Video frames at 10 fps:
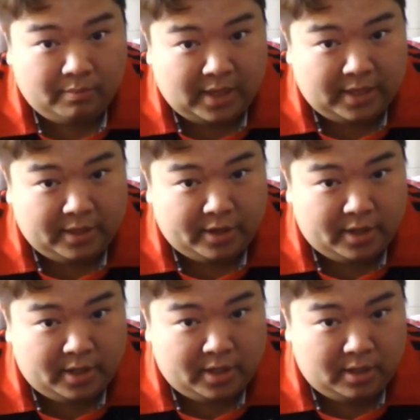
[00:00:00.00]
and
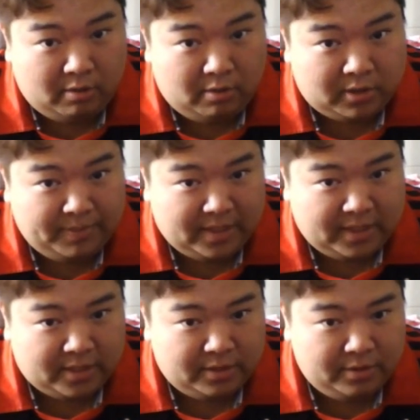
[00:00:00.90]
her ultimate
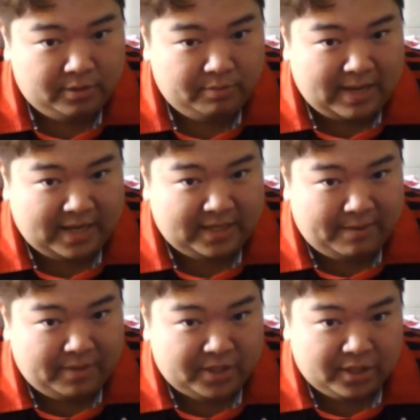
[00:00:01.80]
doesn't do bad
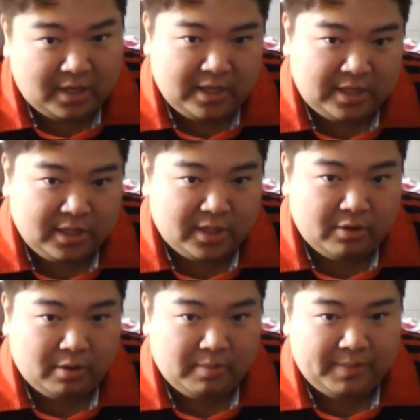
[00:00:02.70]
damage. It does the
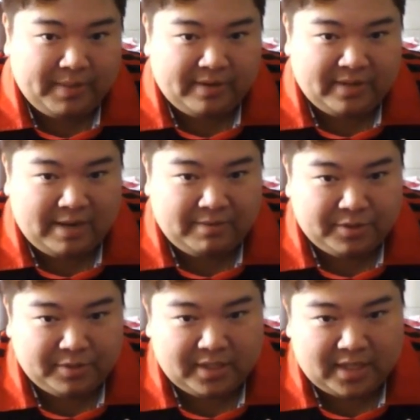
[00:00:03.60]
normal amount of damage,
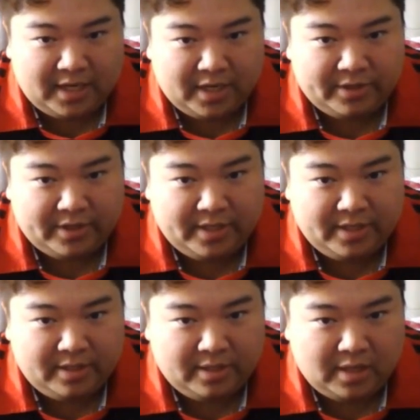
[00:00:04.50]
which is
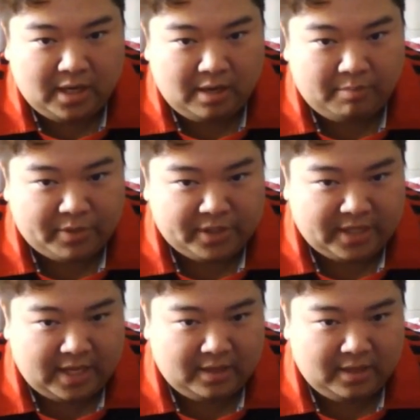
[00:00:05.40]

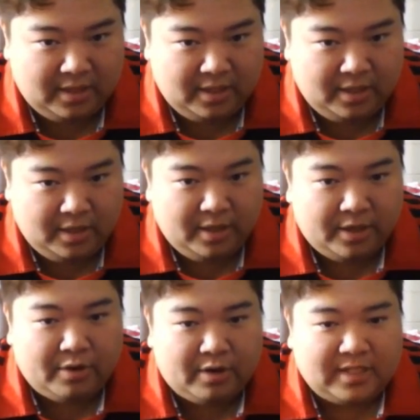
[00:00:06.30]
800%
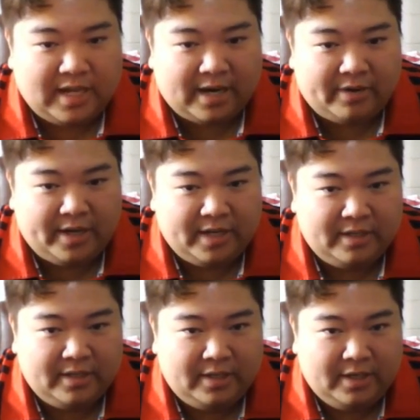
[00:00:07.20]
your attack rate,
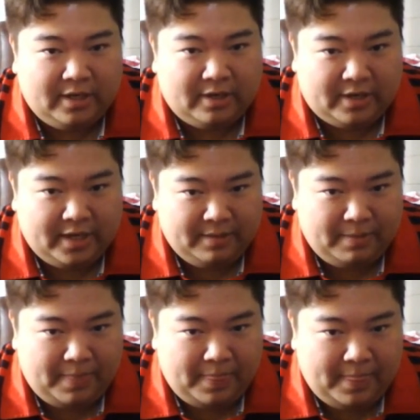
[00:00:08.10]
right?
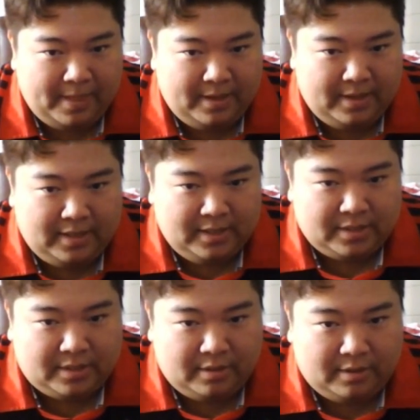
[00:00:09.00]

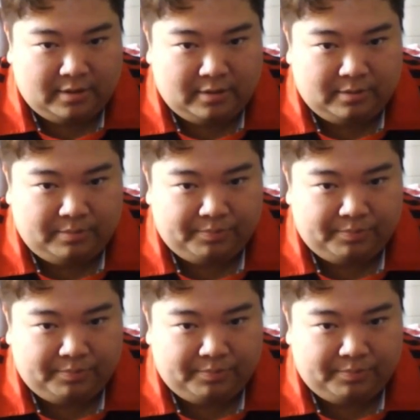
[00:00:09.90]
So